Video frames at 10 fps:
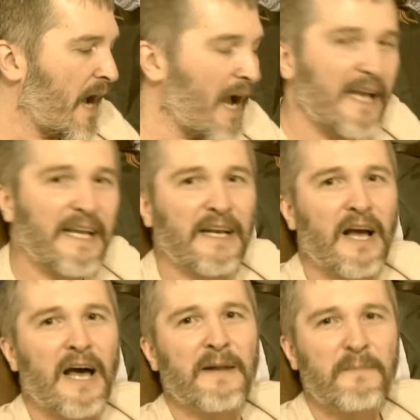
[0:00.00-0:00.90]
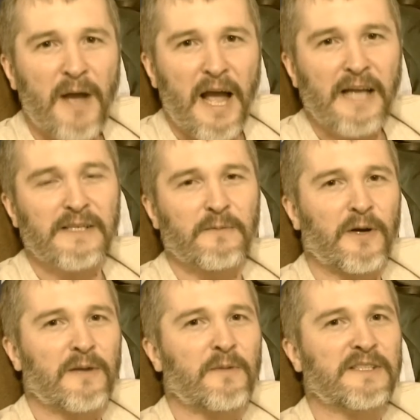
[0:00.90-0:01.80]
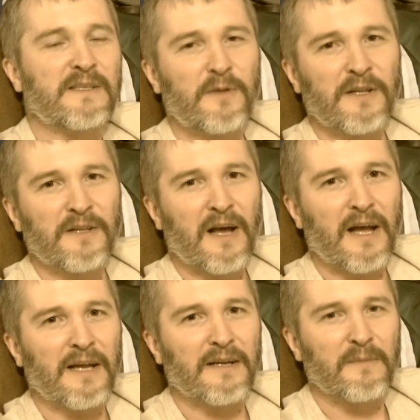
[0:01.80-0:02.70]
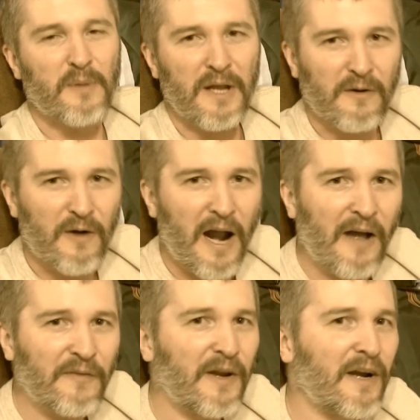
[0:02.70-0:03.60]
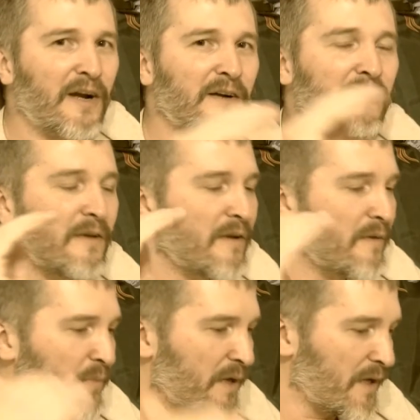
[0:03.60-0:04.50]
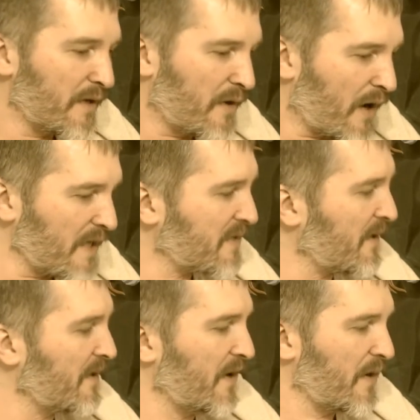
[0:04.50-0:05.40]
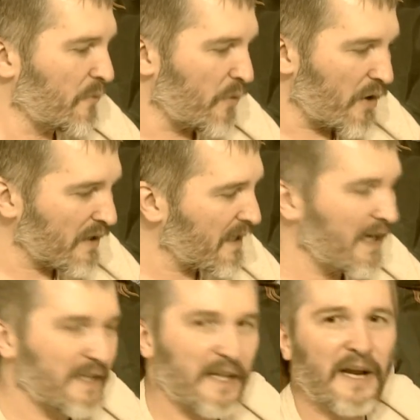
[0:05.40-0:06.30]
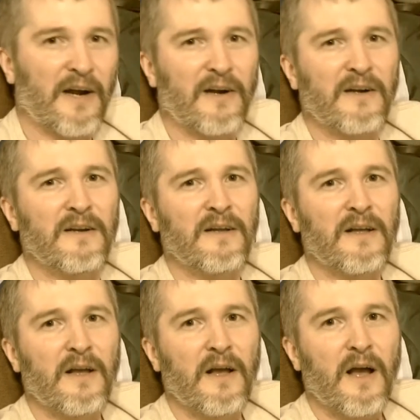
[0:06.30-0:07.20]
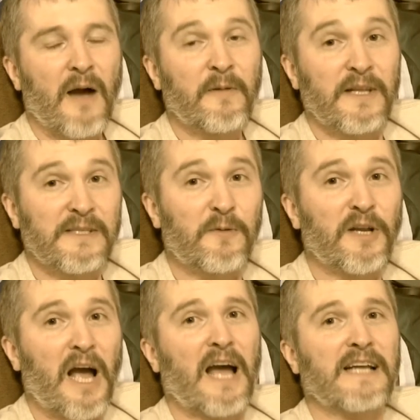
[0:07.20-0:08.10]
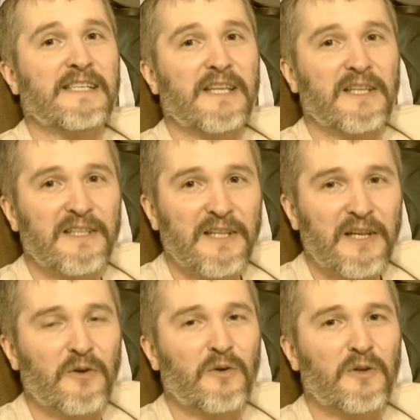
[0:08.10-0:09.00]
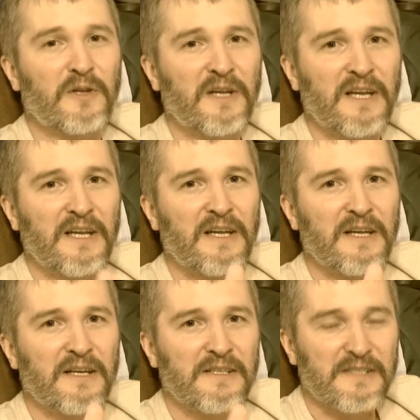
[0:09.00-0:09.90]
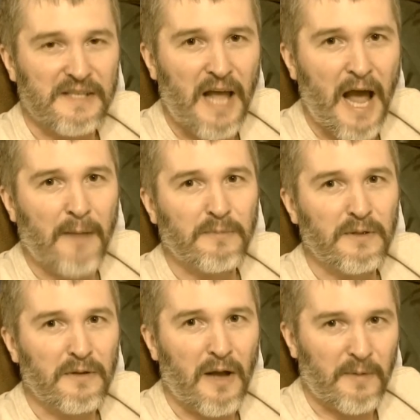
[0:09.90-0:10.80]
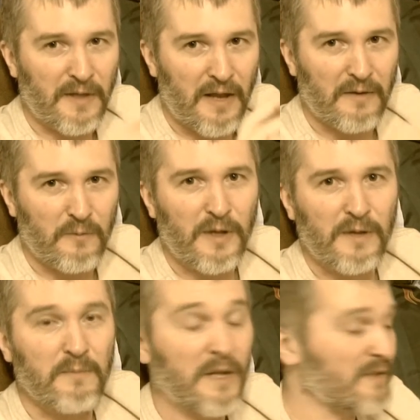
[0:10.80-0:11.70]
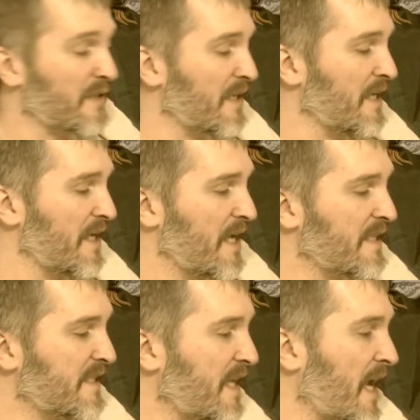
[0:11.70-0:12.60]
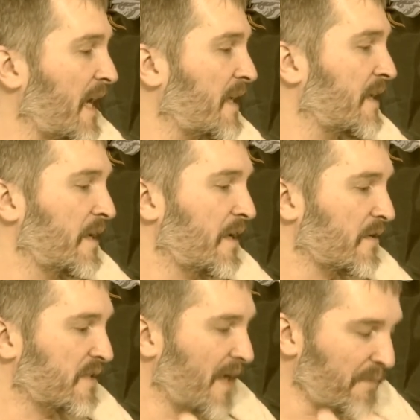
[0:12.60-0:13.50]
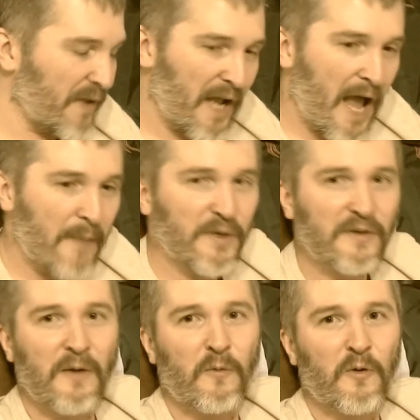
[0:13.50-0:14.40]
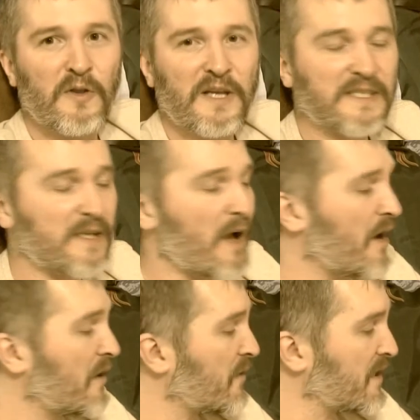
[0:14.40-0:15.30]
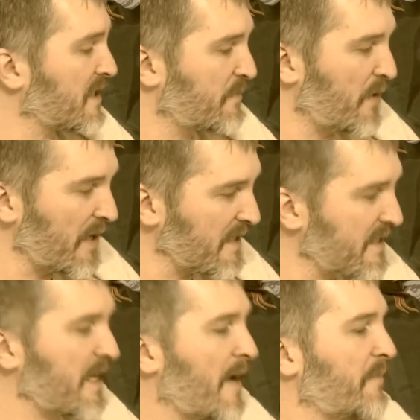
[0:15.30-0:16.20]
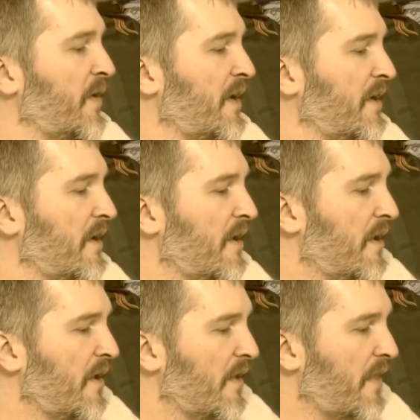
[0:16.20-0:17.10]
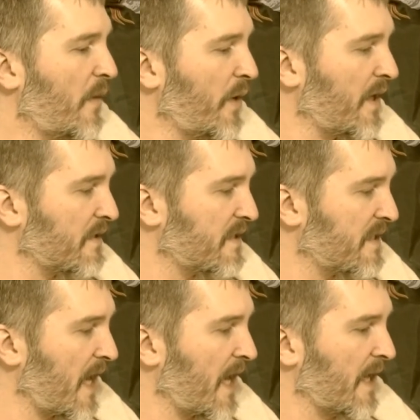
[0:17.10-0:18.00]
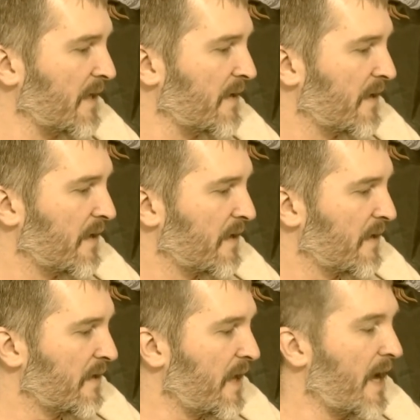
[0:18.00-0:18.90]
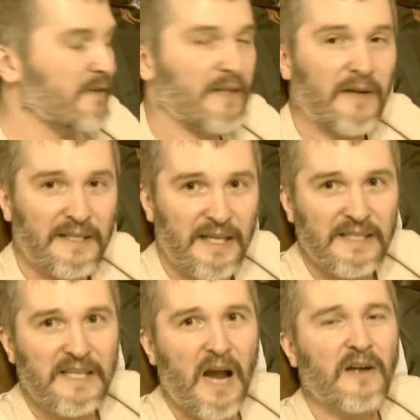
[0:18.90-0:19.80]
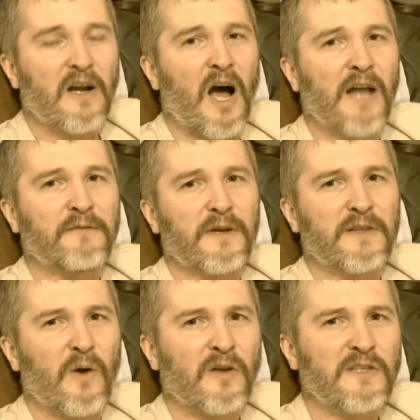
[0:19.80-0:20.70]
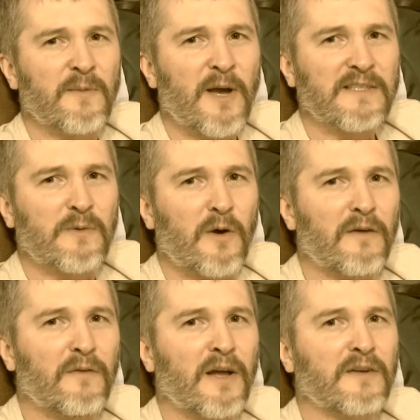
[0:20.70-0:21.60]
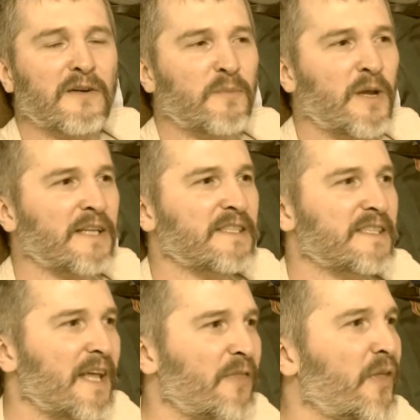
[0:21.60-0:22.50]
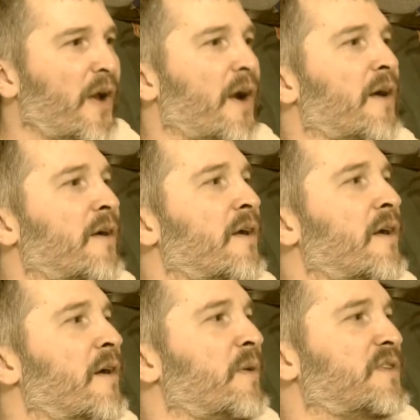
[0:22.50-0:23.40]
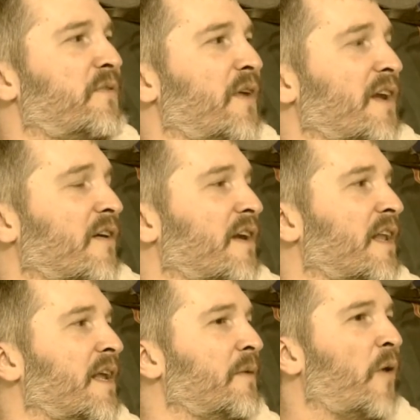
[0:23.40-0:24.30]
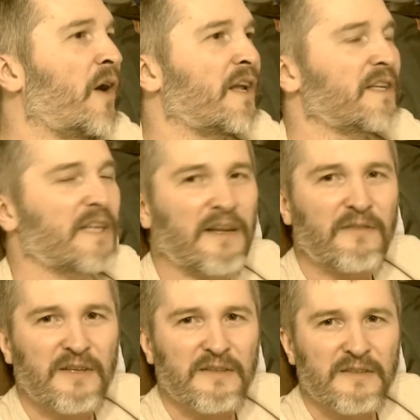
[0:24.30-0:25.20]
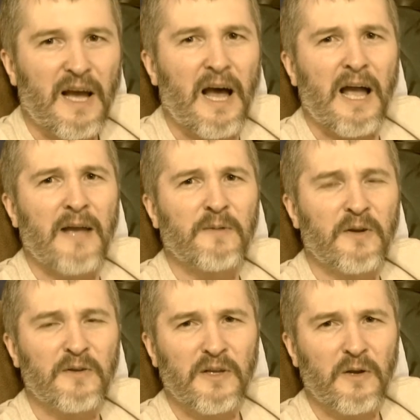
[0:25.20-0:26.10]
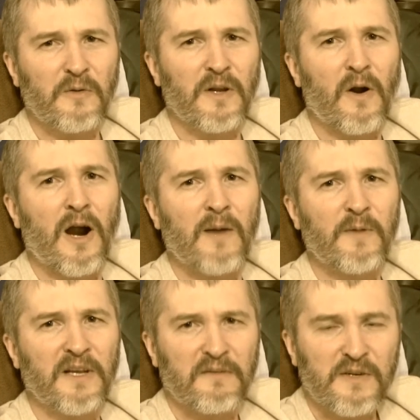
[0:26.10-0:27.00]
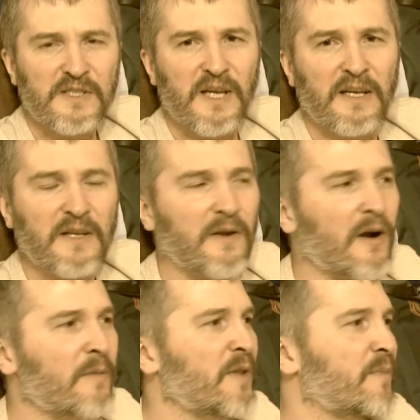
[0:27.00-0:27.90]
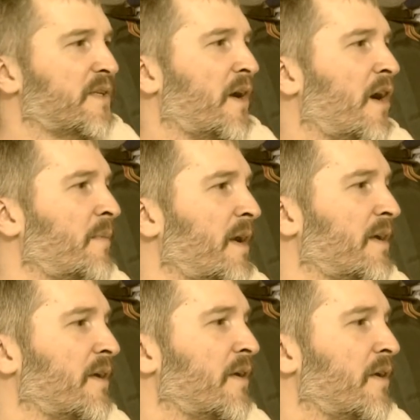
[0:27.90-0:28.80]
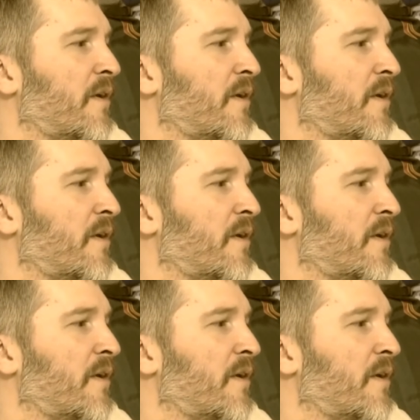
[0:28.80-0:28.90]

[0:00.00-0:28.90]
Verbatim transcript: I cannot imagine what it must have been like being around there, being incarcerated there, working there. I mean, these were guys that literally snapped. I mean, they went mentally insane. Now, something happened in that war. They saw or experienced something. They went insane. Now, during the entire conflict, there were only about 1,200 men sent there. But you figure at any one given time, you know, the Union Army in Virginia, the Army of the Potomac,